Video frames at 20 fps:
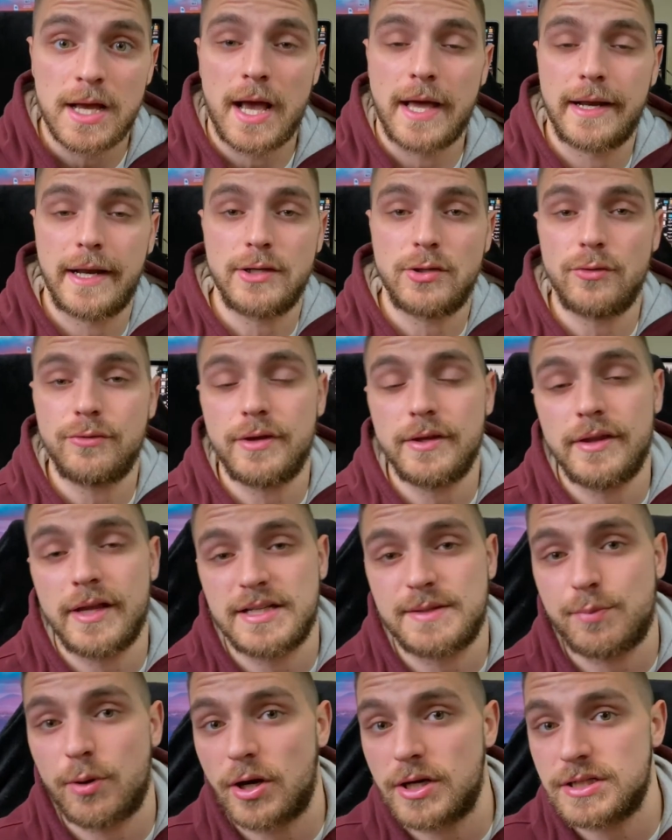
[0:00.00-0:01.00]
And I don't think
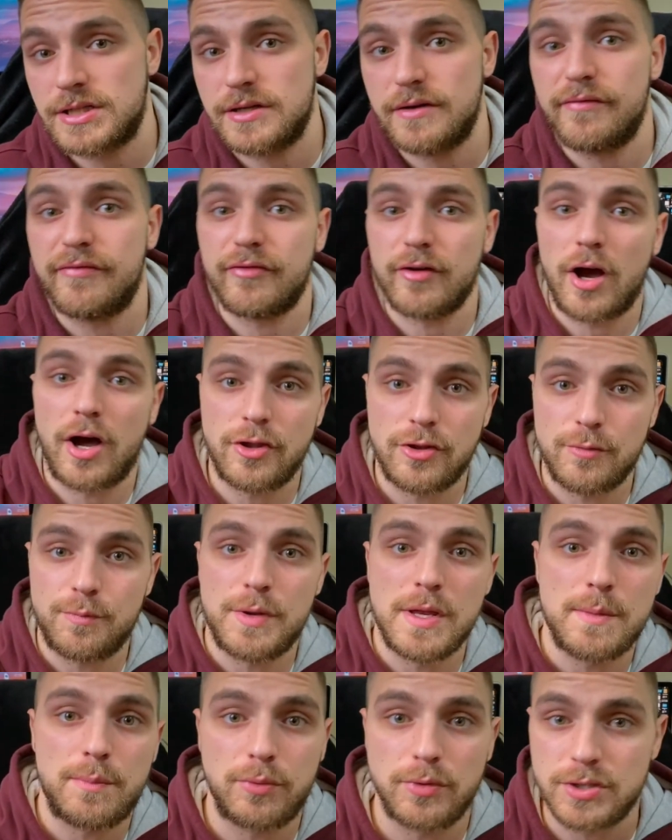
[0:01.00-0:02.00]
that's positive for other
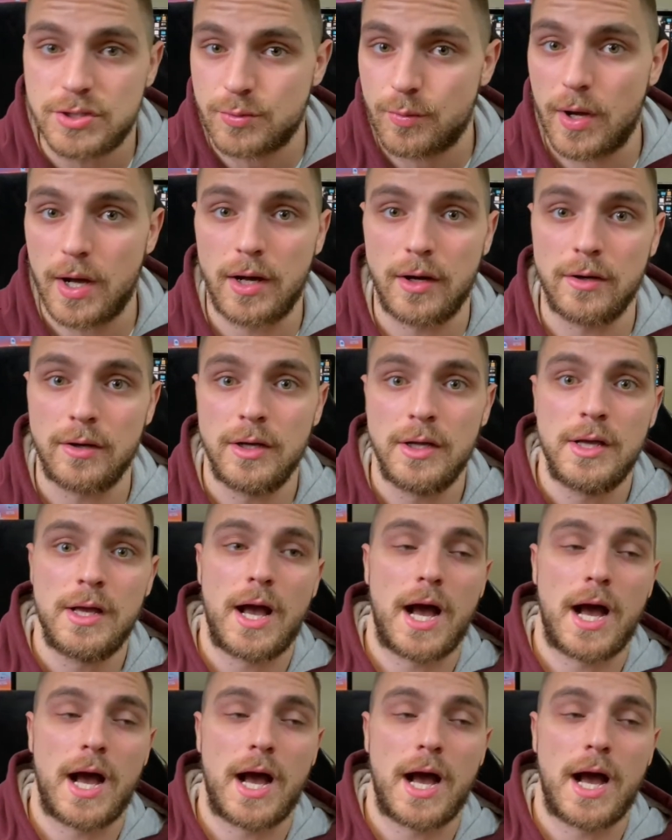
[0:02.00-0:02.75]
people as well.